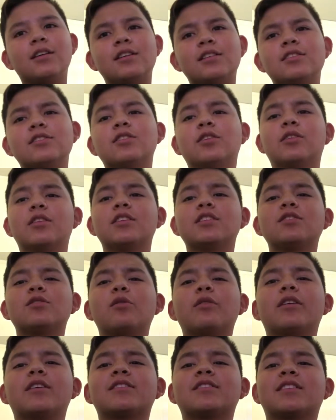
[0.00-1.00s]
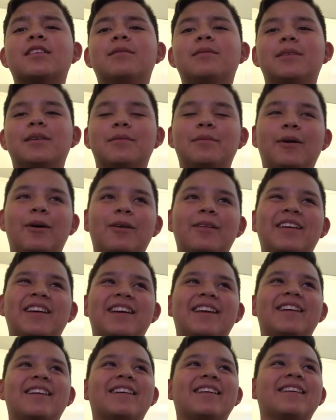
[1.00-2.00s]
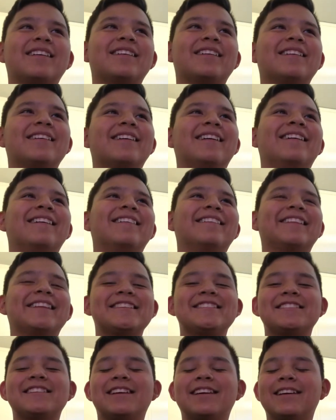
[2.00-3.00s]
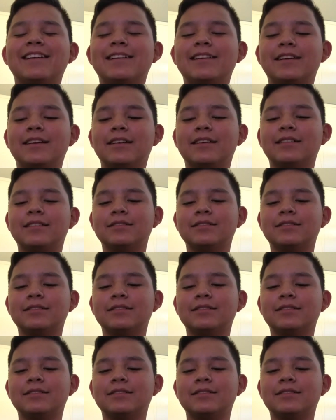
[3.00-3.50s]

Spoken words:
so this story is gonna be about like, let's say,